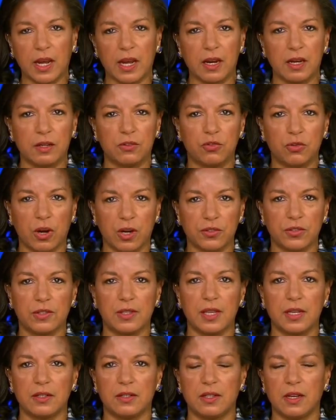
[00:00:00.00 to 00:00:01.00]
that I
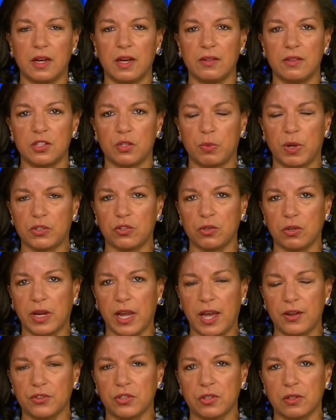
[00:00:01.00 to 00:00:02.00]
trust that the special
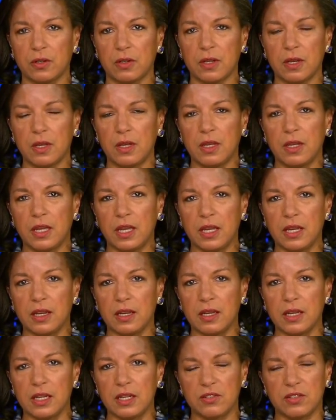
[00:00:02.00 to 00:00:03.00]
counsel
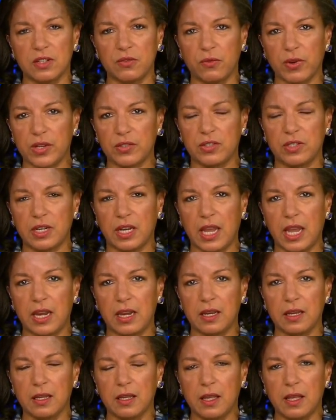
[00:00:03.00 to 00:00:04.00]
is
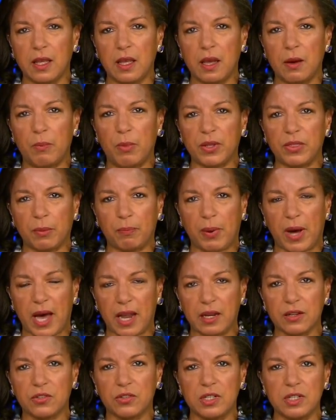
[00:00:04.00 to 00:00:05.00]
investigating. But the
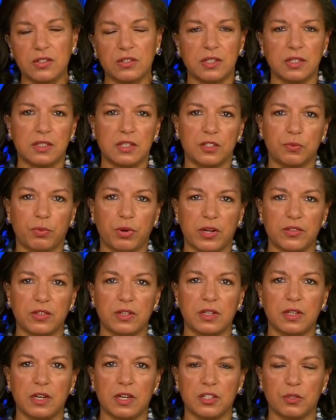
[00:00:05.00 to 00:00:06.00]
policies that this
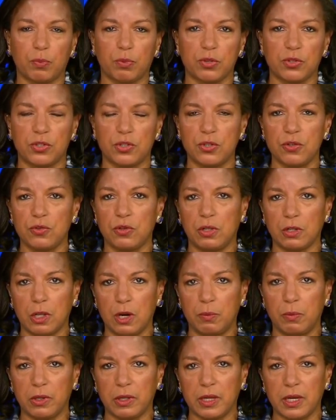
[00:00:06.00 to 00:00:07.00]
president has pursued
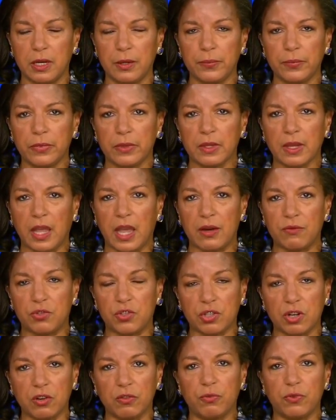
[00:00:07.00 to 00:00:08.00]
globally have
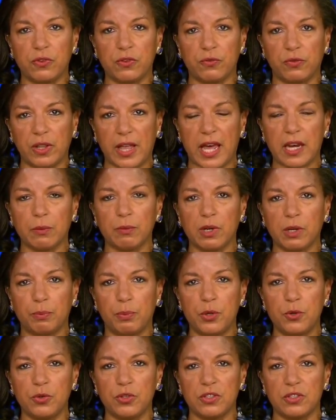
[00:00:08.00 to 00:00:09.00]
served Vladimir
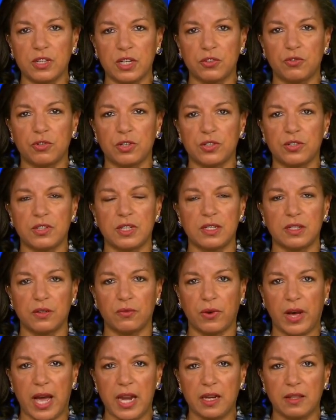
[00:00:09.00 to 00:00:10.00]
Putin's interests in
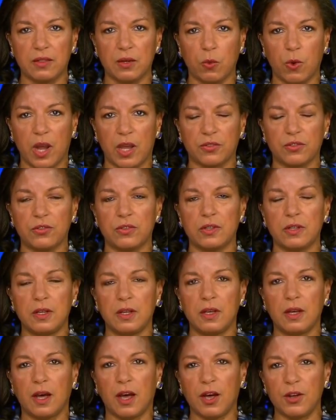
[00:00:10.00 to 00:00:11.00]
dividing the West,
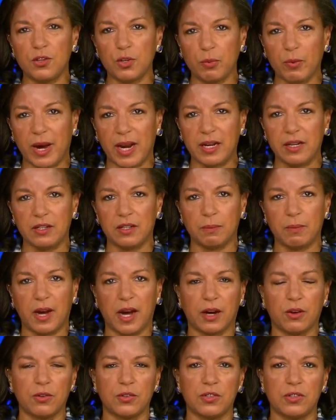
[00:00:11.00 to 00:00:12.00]
undermining
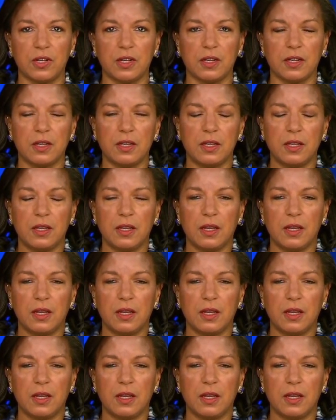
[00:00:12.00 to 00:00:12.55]
democracy,